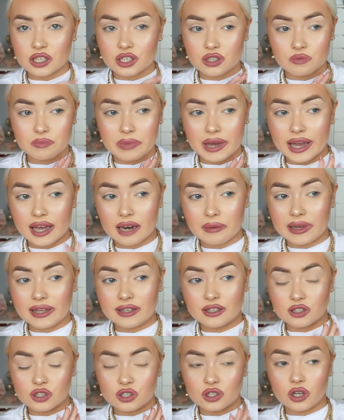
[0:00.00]
is by any
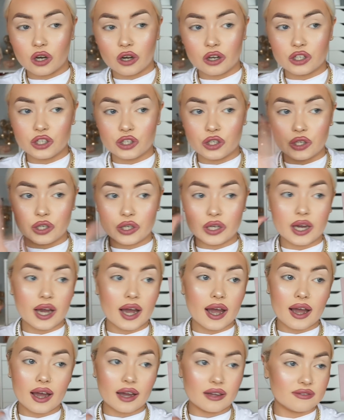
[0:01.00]
means not new.
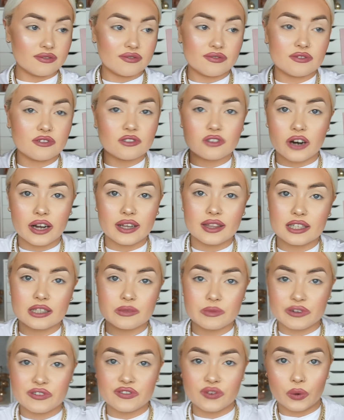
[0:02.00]
I've tried this
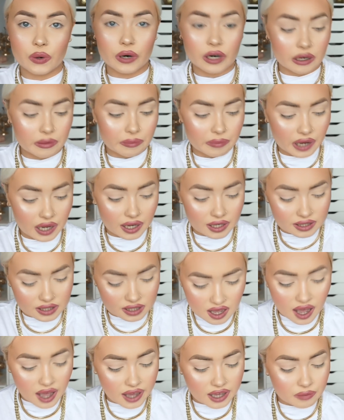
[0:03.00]
before, but
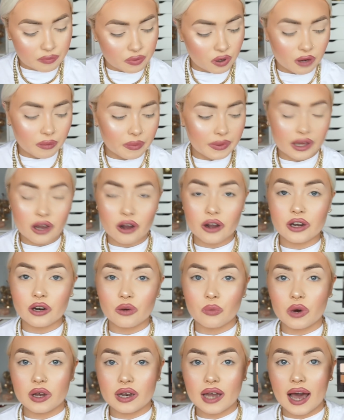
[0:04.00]
I could probably count on
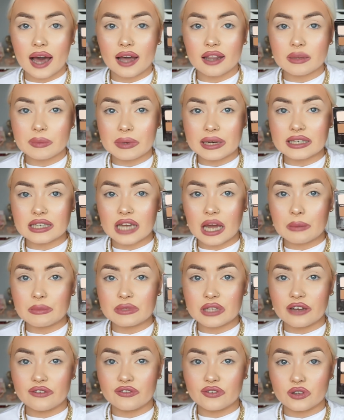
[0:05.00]
one hand the many times
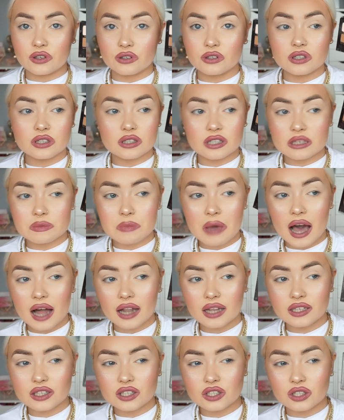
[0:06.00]
I've used this
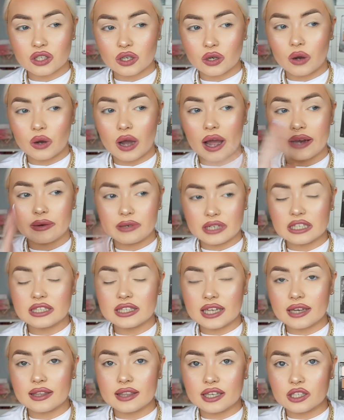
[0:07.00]
palette. So I did
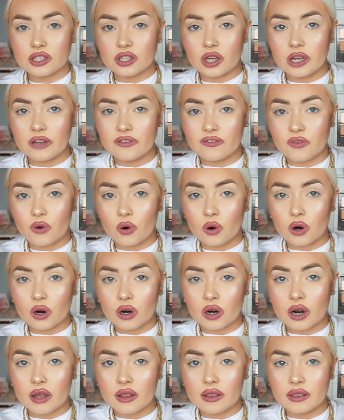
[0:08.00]
dig this out
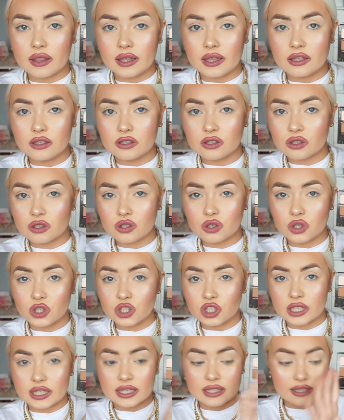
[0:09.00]
for these two
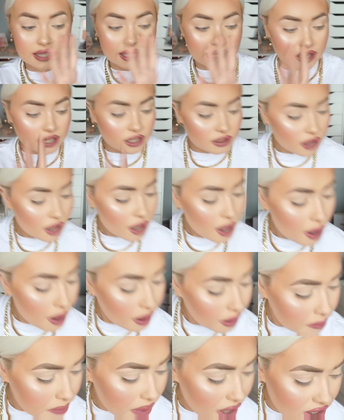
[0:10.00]
shades here,
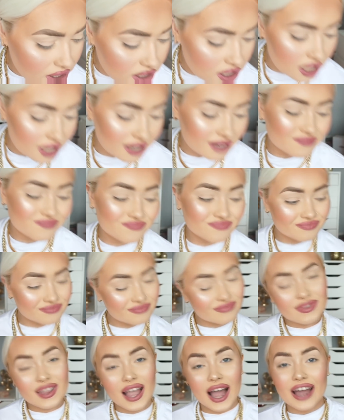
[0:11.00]
but
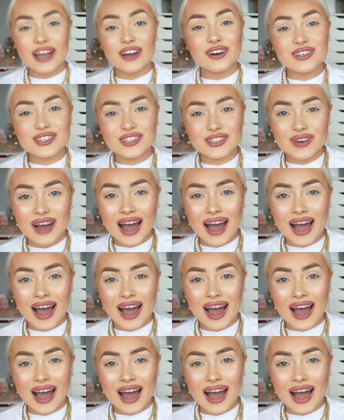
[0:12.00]
I also